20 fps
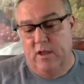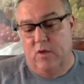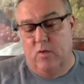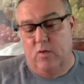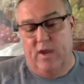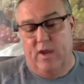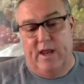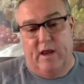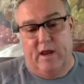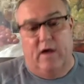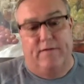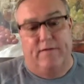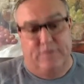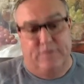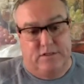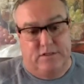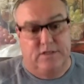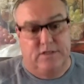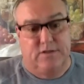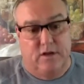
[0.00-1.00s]
we had
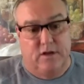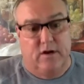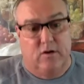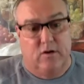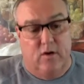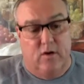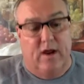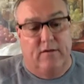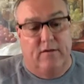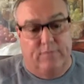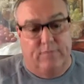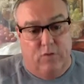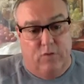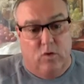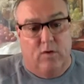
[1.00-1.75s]
offices on the ground floor